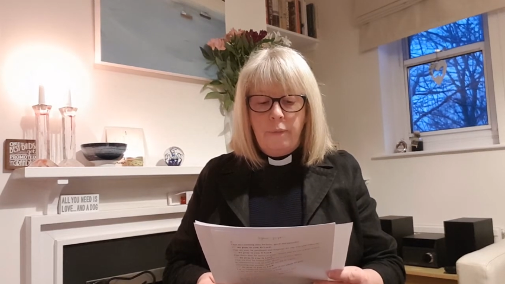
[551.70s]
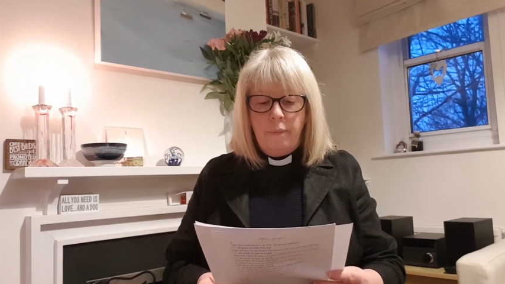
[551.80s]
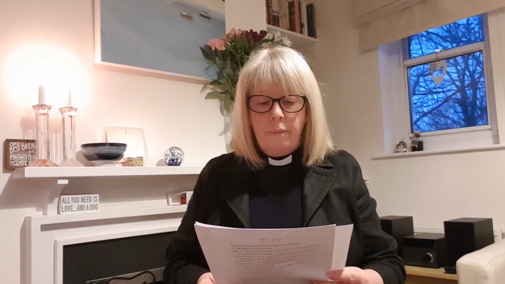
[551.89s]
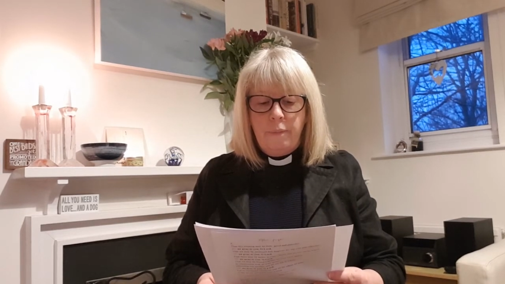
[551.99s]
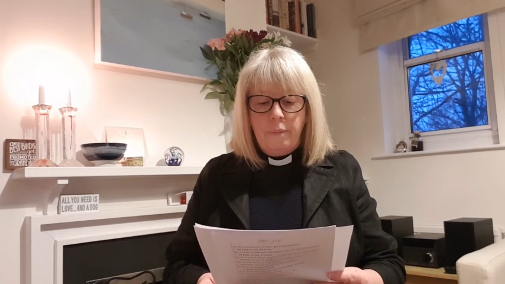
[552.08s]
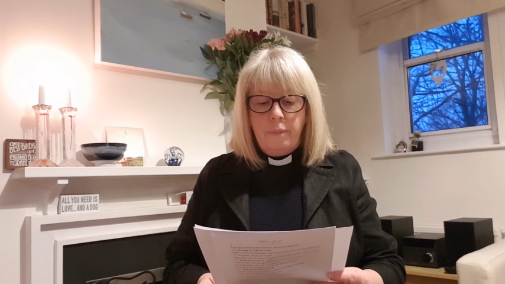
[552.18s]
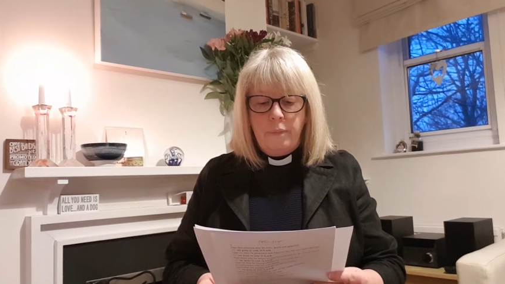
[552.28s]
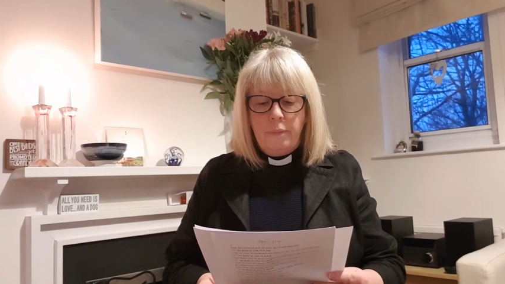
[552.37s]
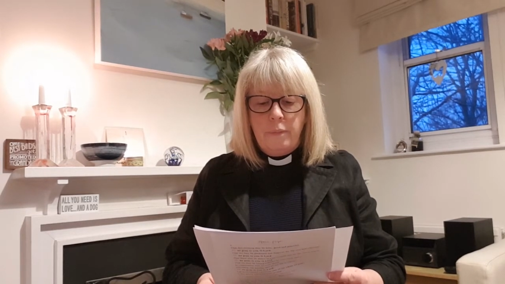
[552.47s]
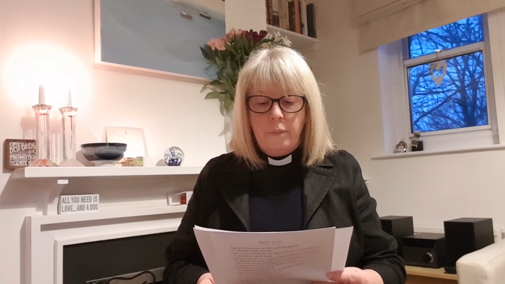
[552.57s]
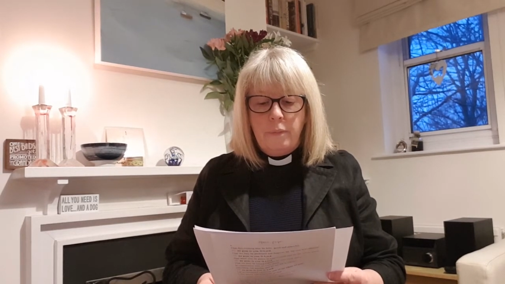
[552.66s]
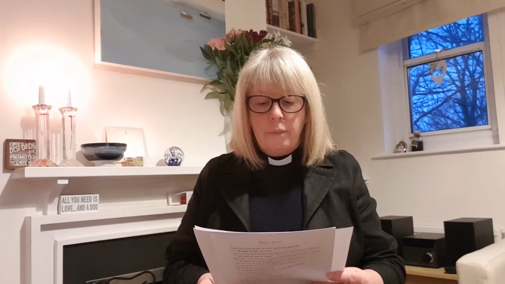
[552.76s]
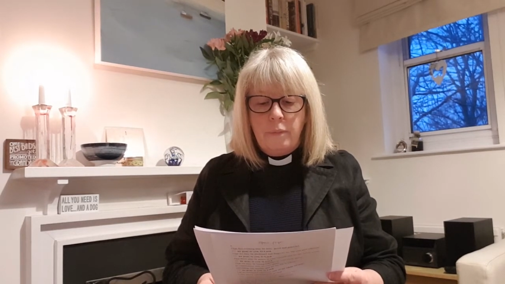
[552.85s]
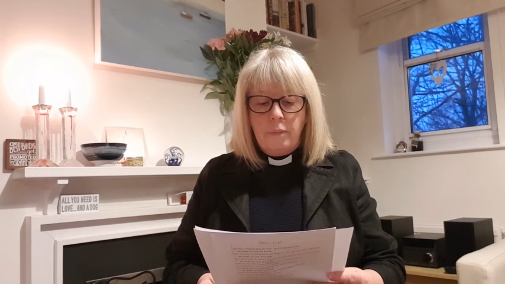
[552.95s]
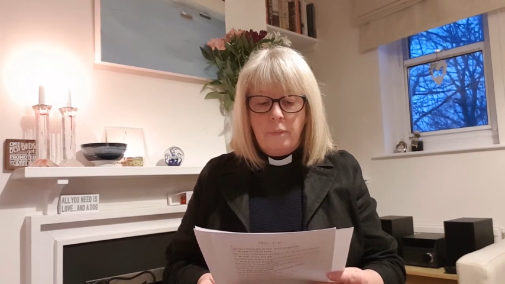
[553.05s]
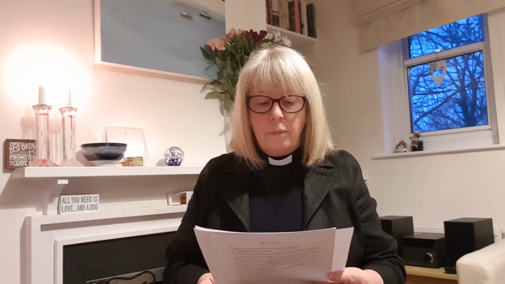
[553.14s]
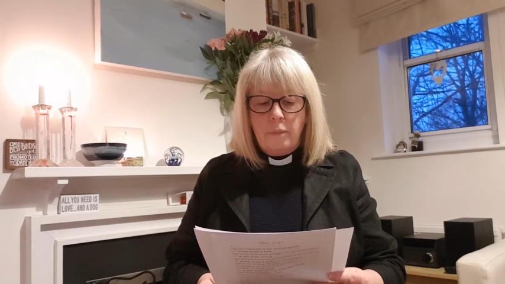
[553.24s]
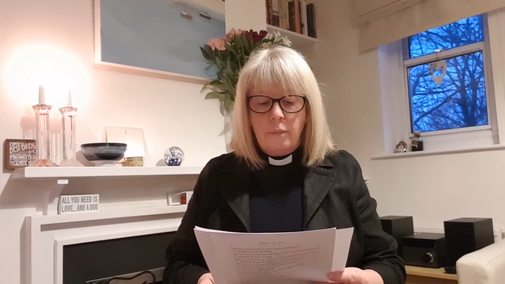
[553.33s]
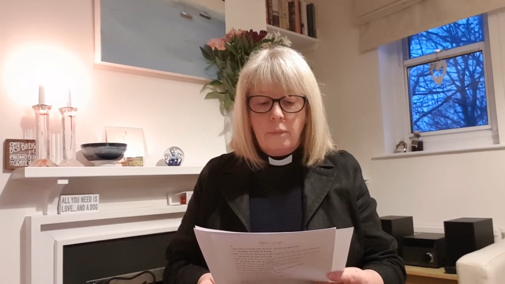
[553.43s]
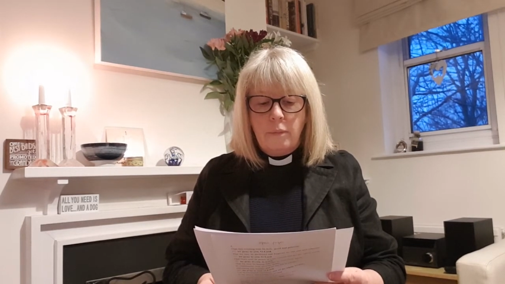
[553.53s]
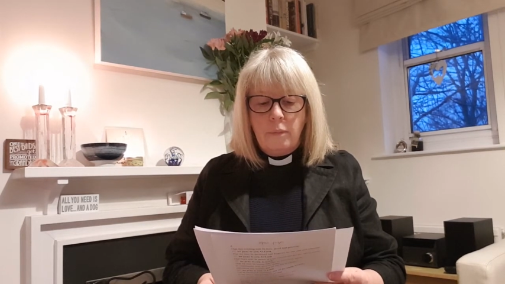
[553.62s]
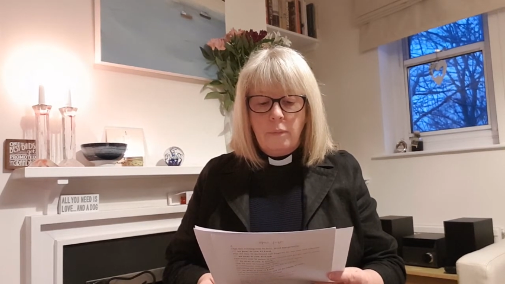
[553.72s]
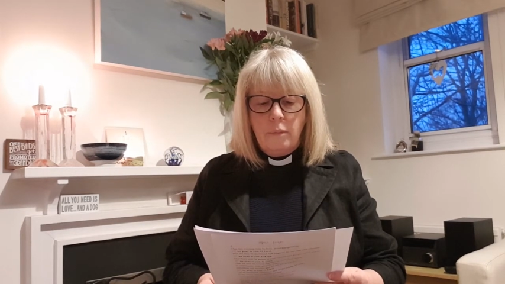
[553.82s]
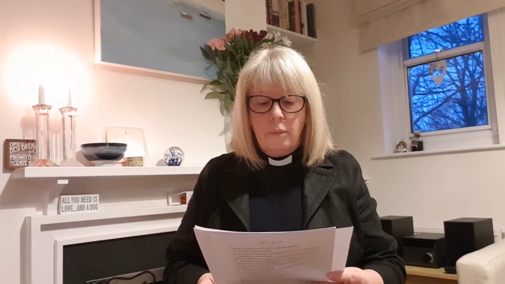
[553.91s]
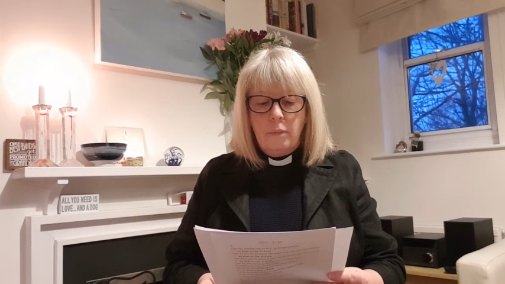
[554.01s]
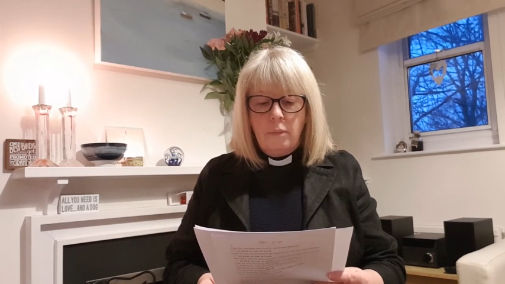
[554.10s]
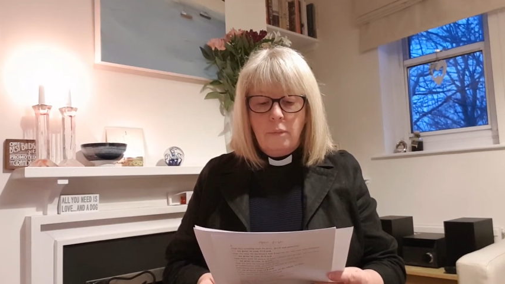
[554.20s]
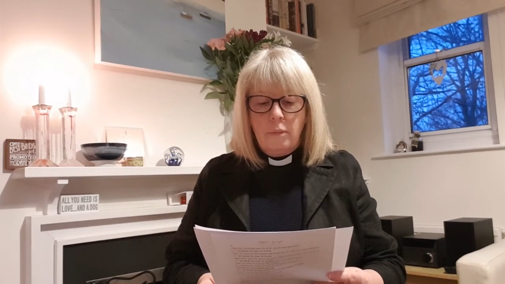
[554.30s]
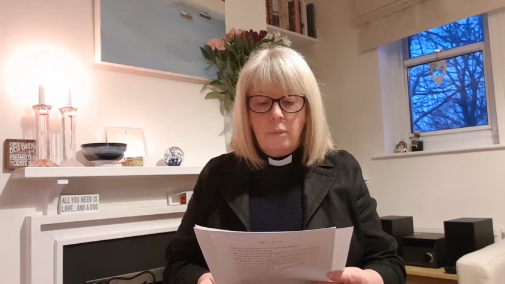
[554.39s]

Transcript: No one is speaking in this clip.